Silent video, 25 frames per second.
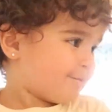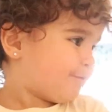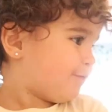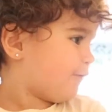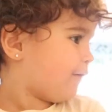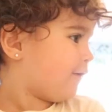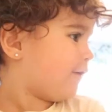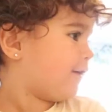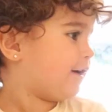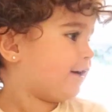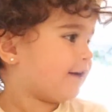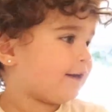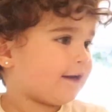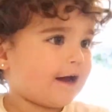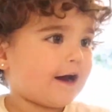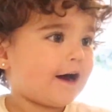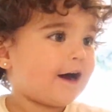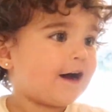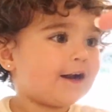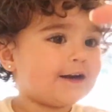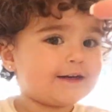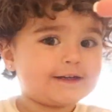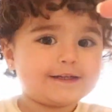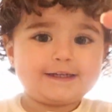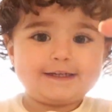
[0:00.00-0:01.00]
Put it put
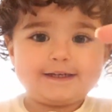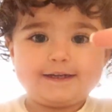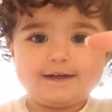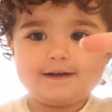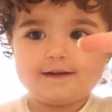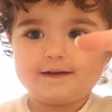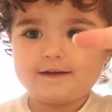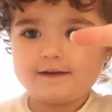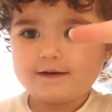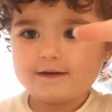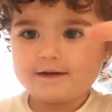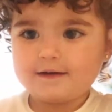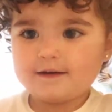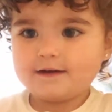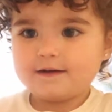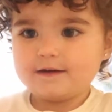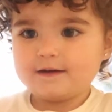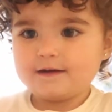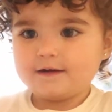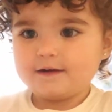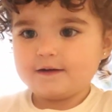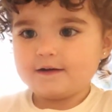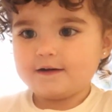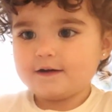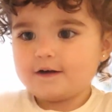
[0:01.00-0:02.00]
on it, Put it over
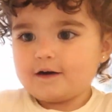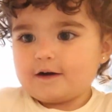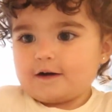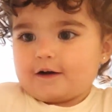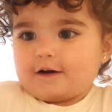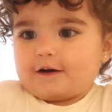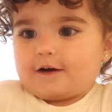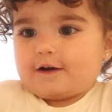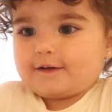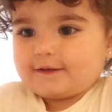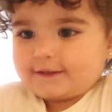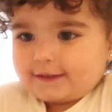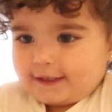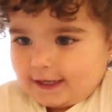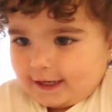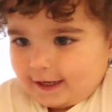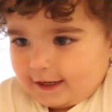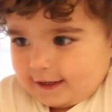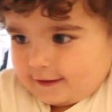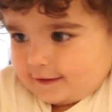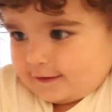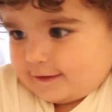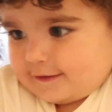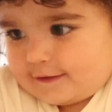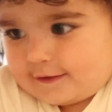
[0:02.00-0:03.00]
there. On
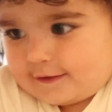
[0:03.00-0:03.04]
it.